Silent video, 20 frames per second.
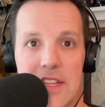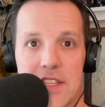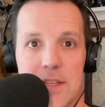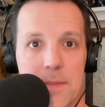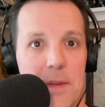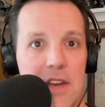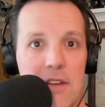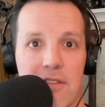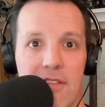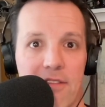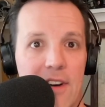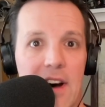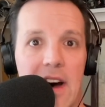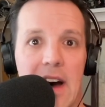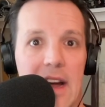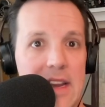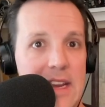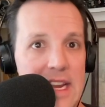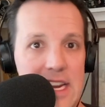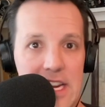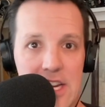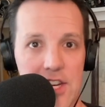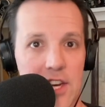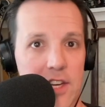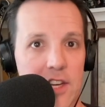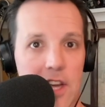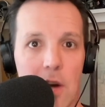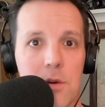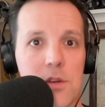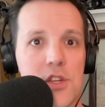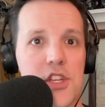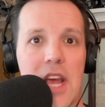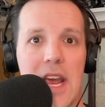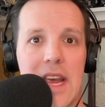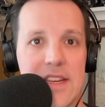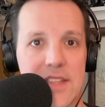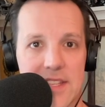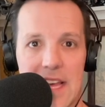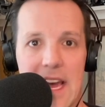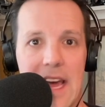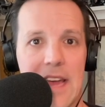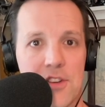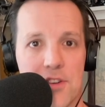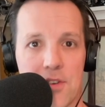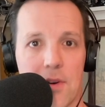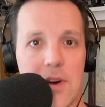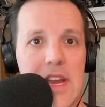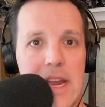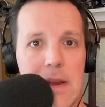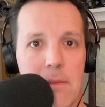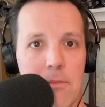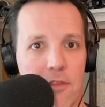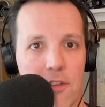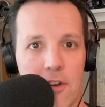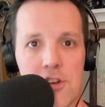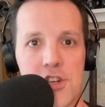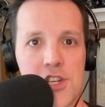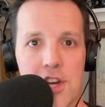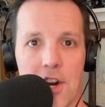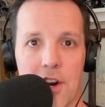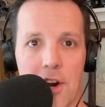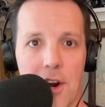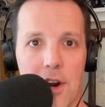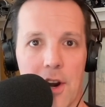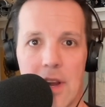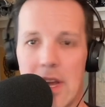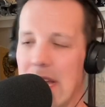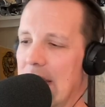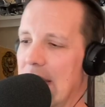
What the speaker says: It's been fun. He should go chase that dream for sure.